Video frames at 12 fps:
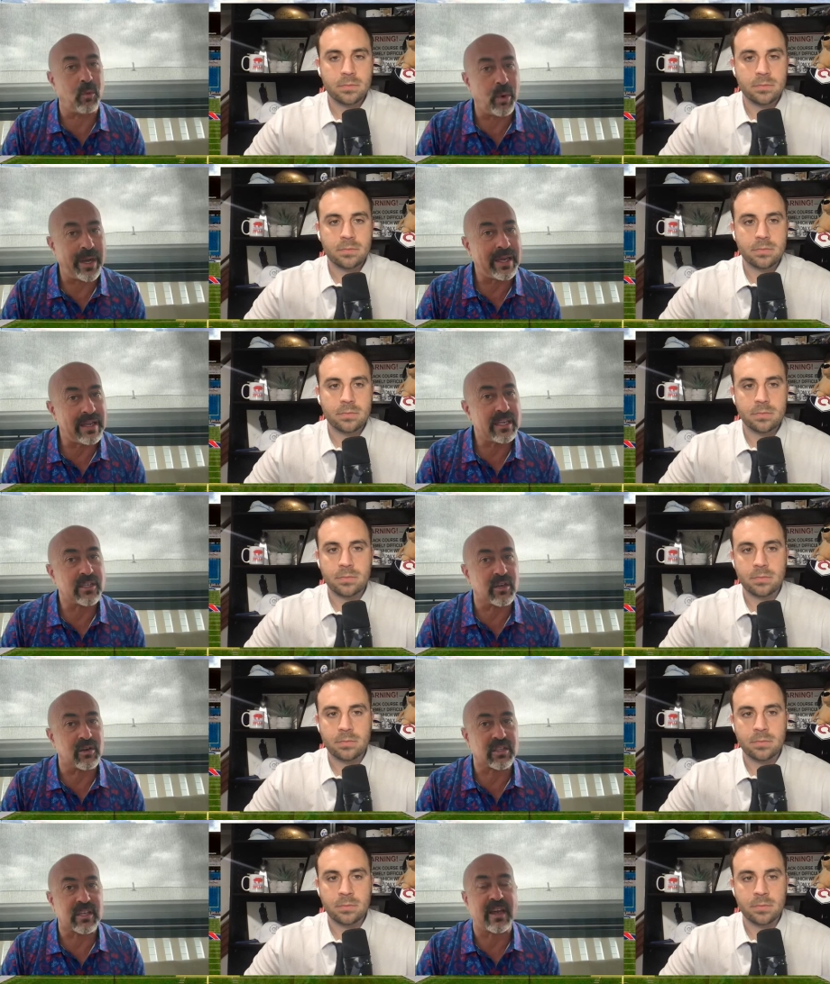Speaker 1: way
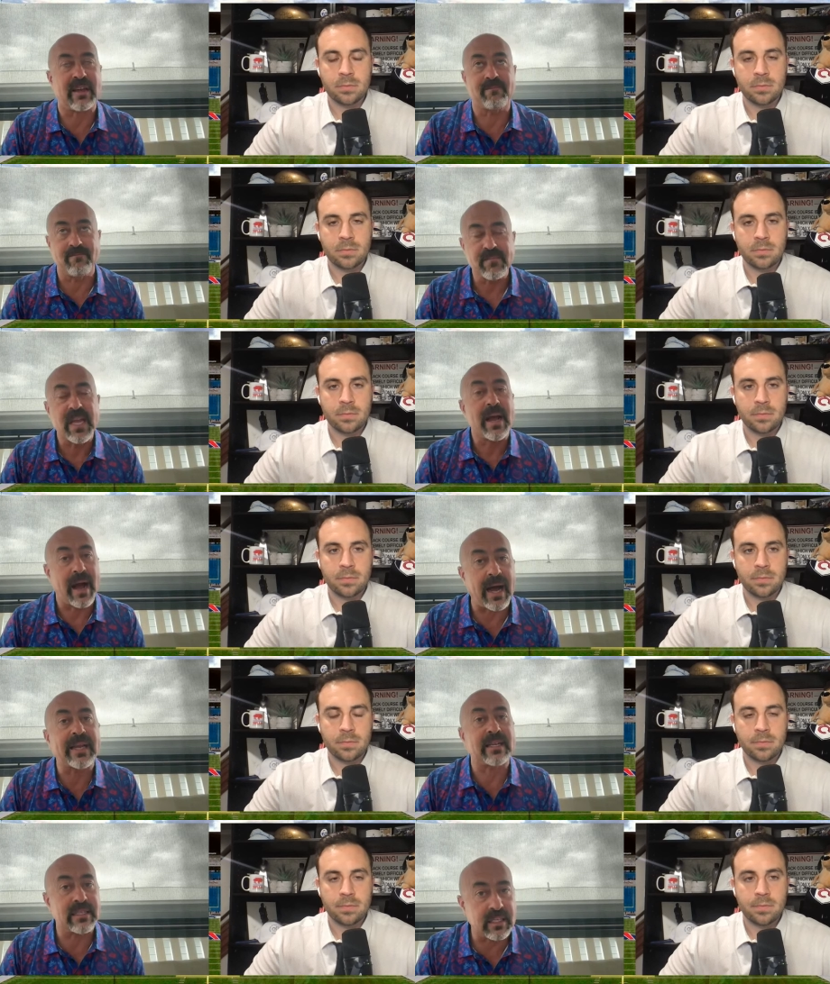easier to say,
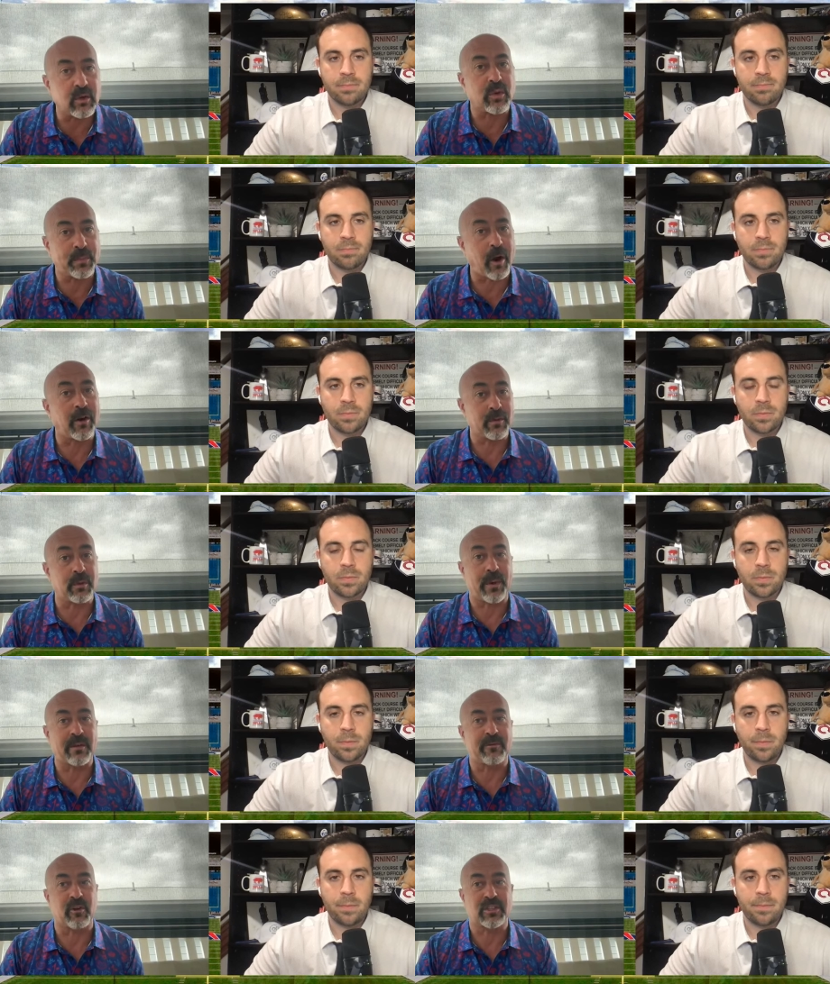I can deal with parting with
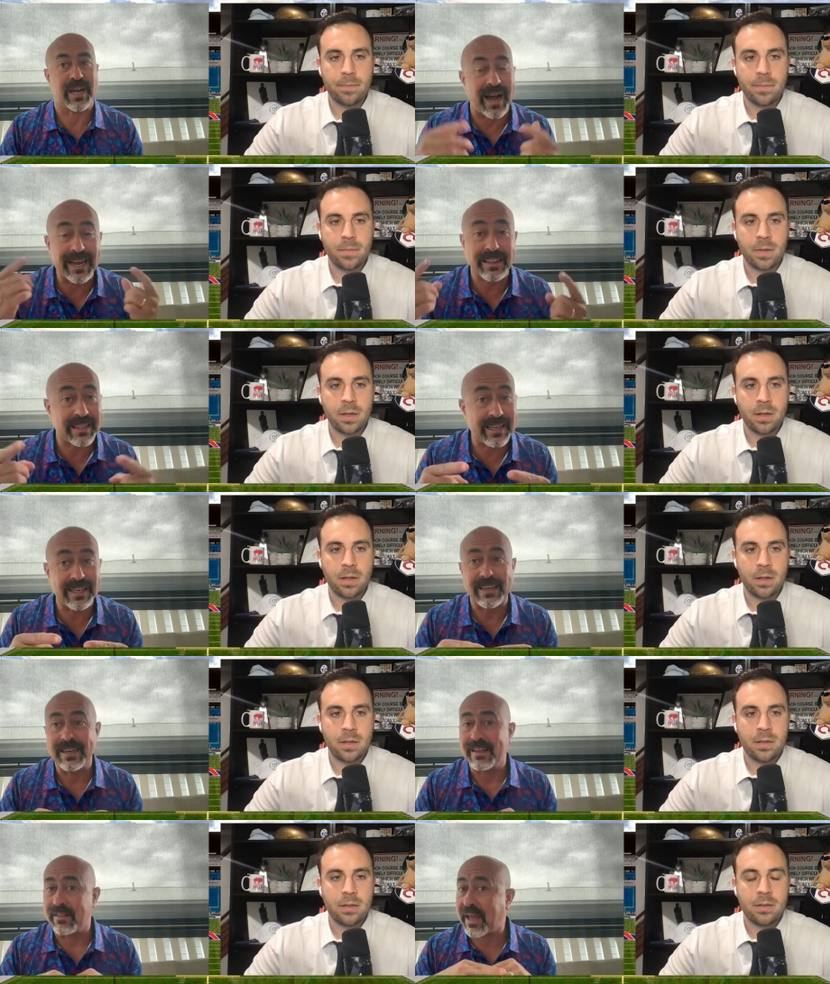my first. I think
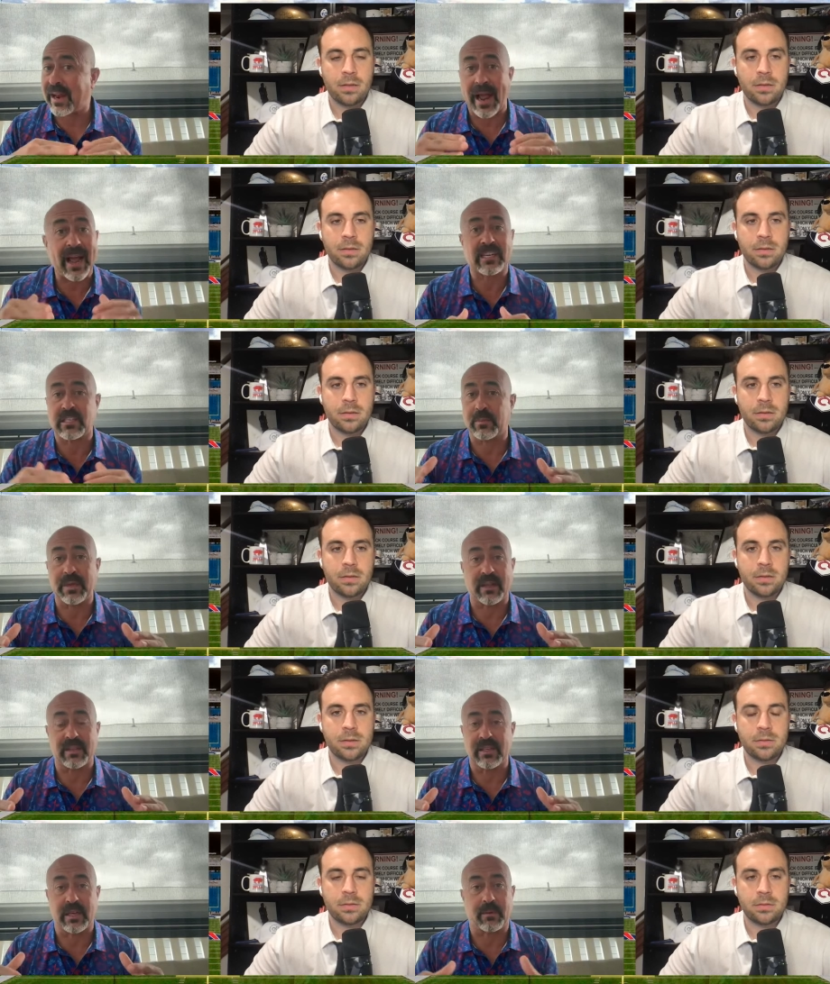that has to be
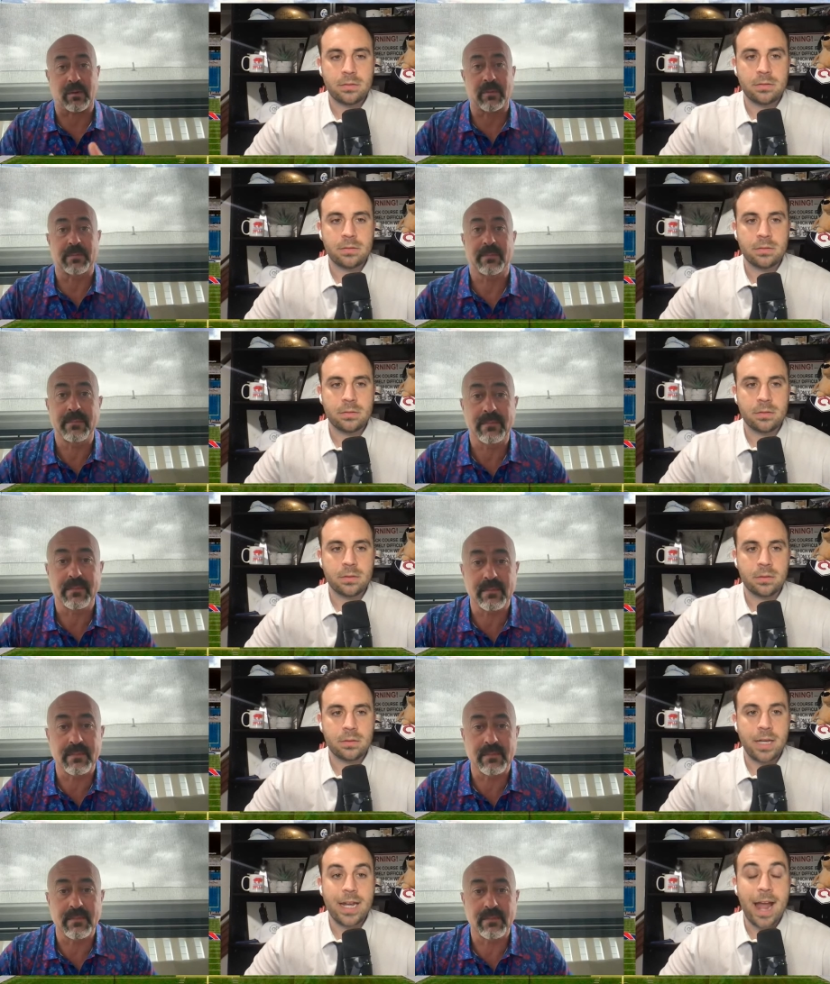on the table.
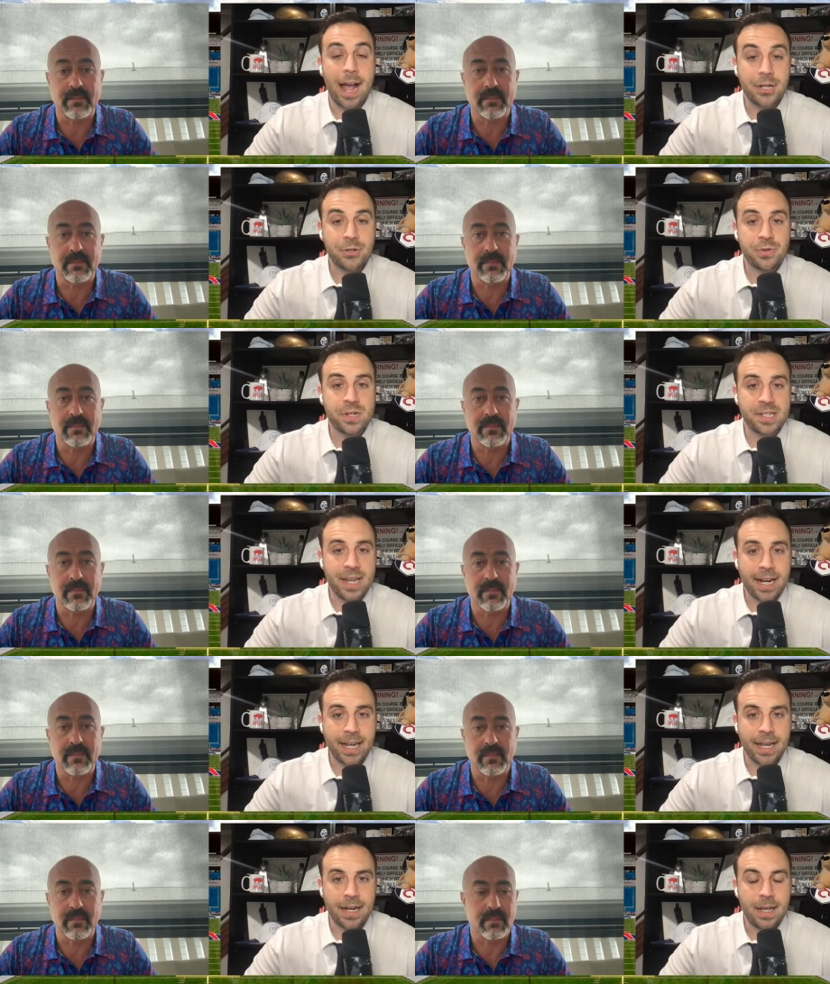
Speaker 2: An extra
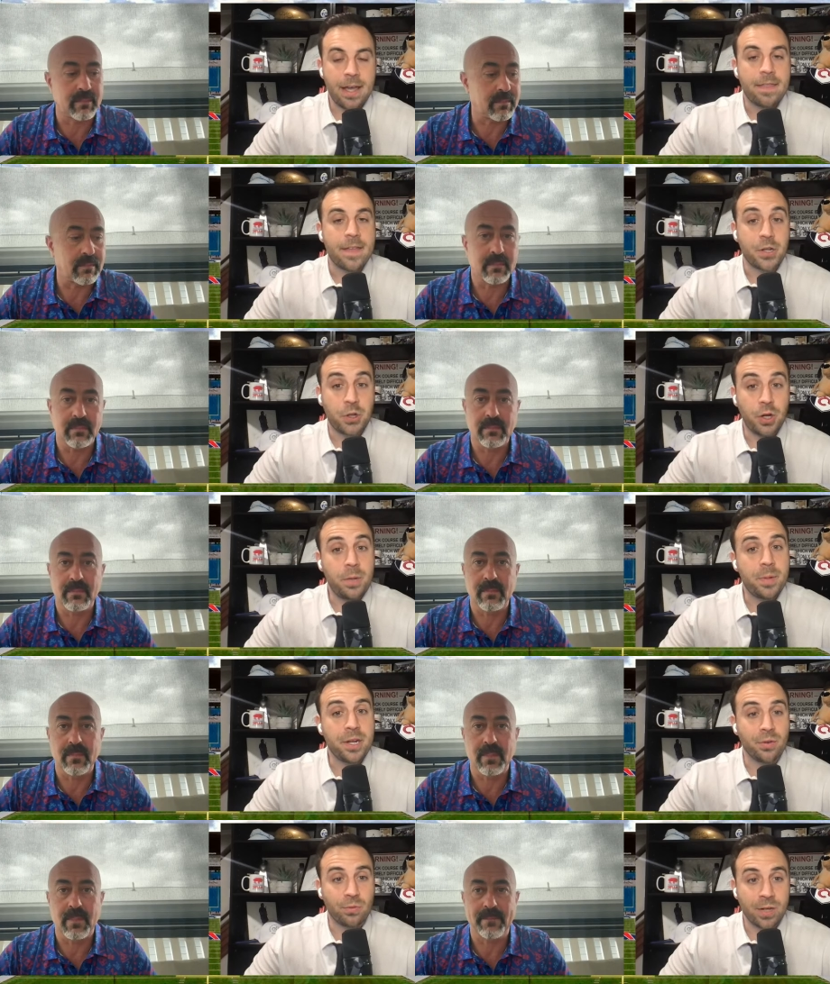second that could
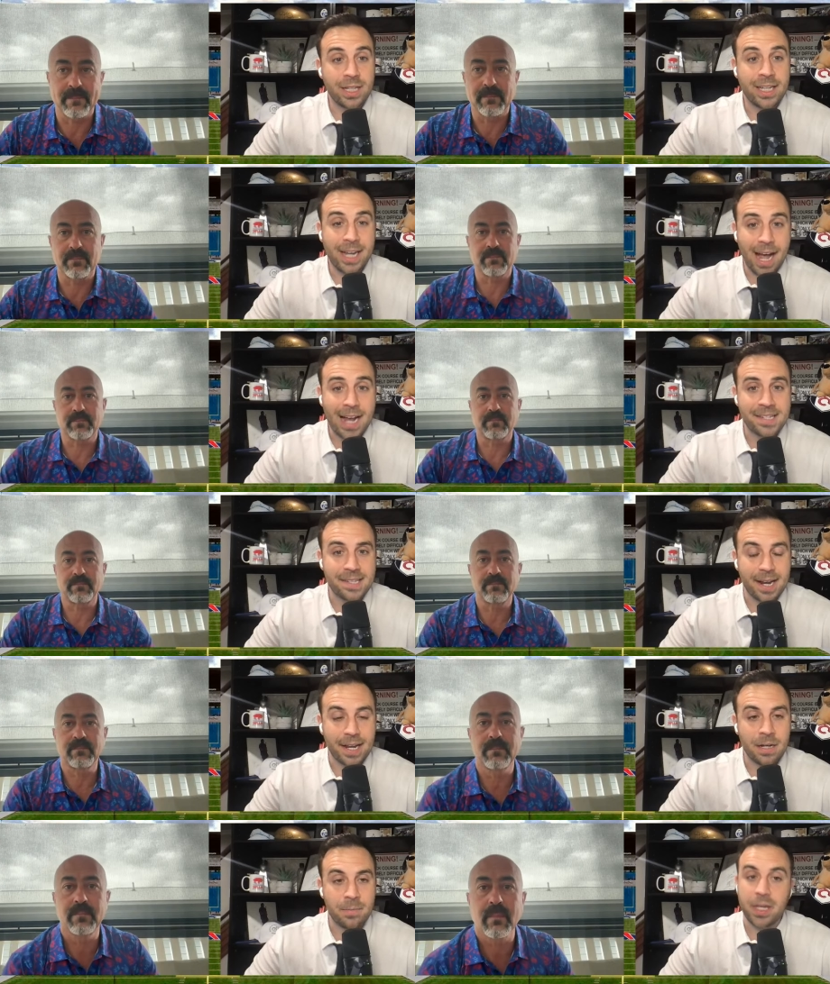be a really high
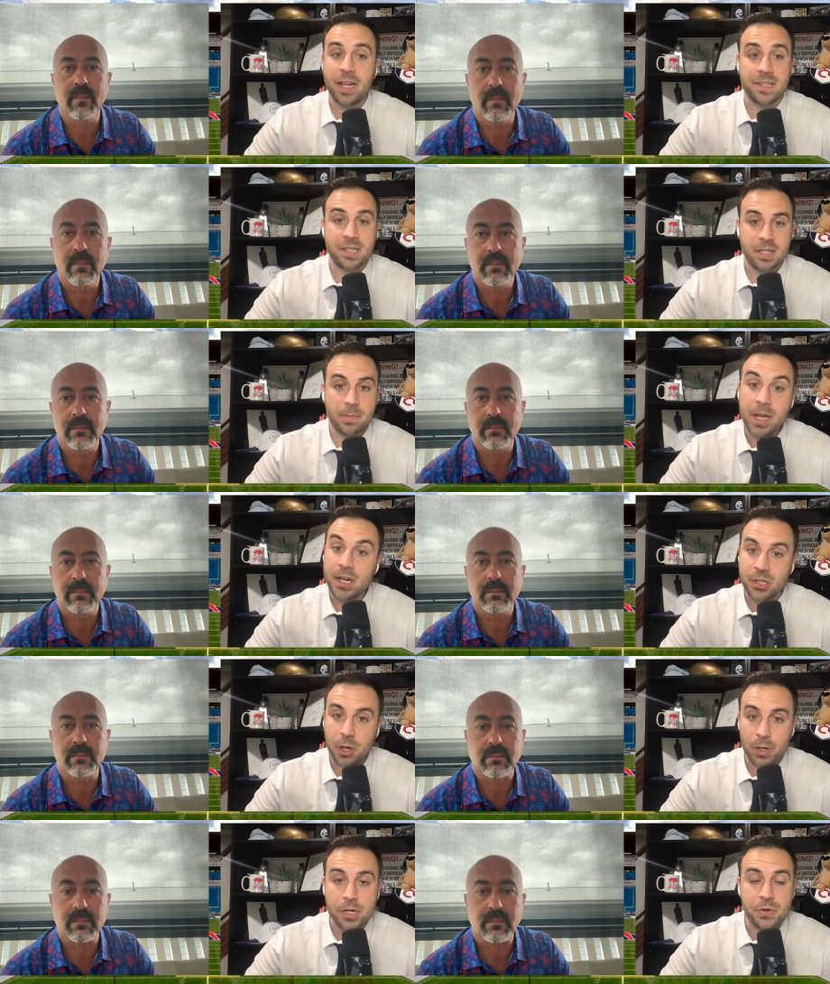second because it's the
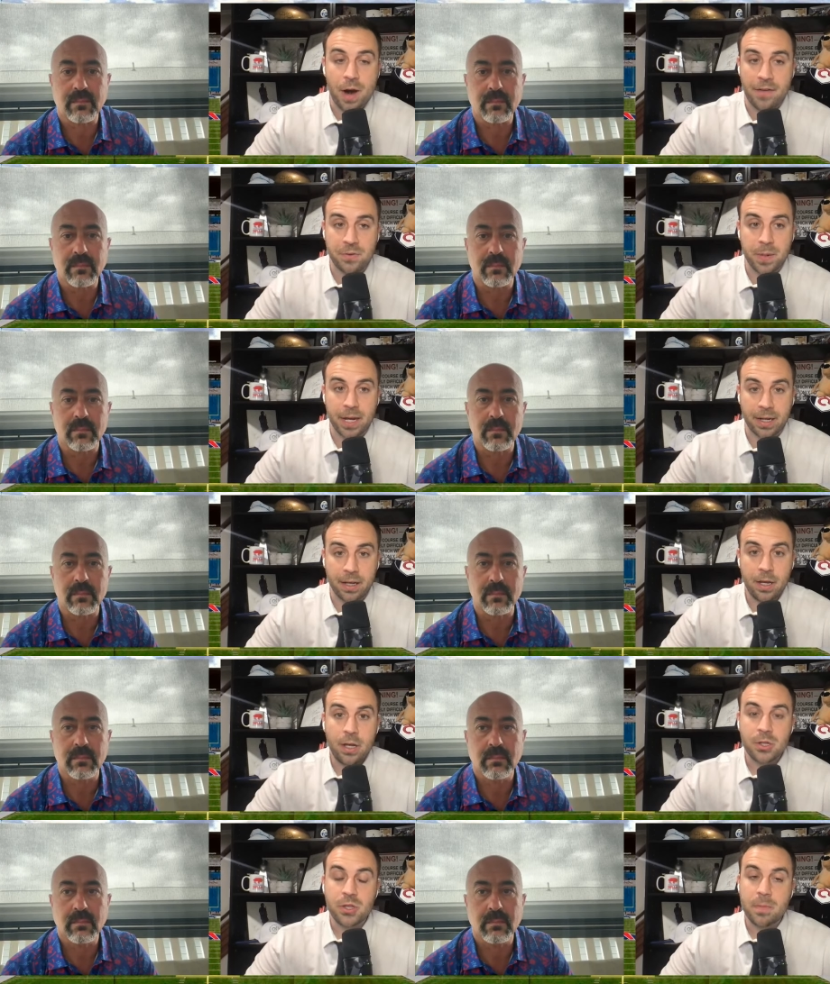Minnesota draft pick.
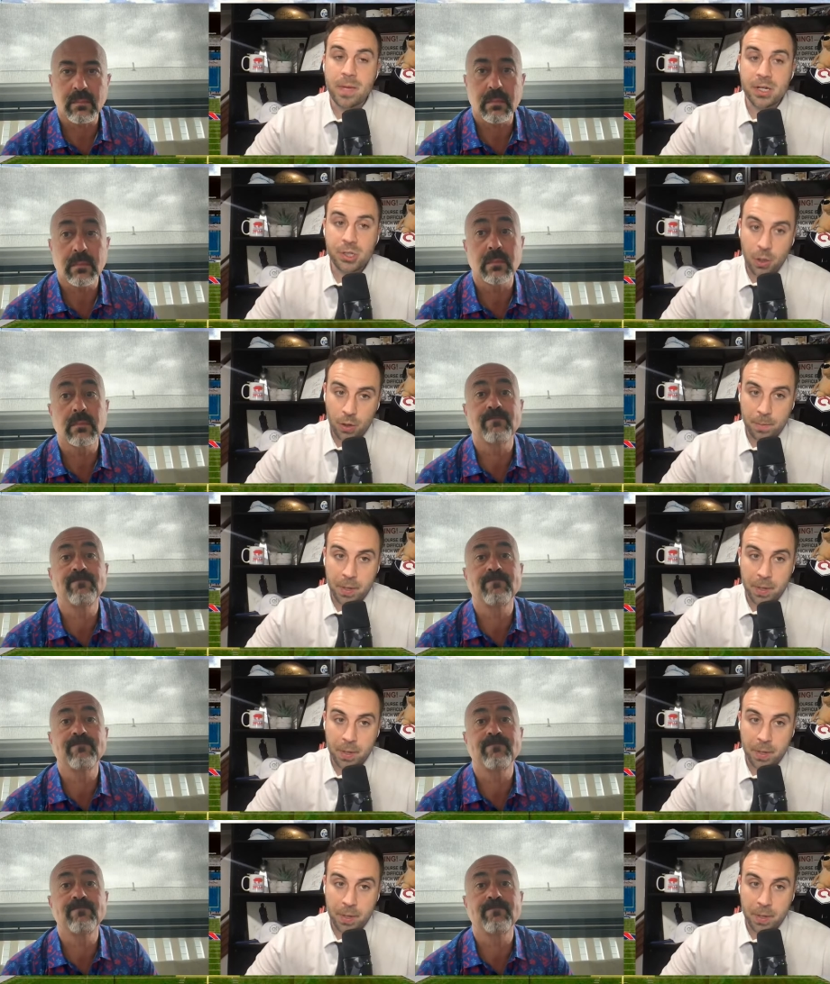So the Minnesota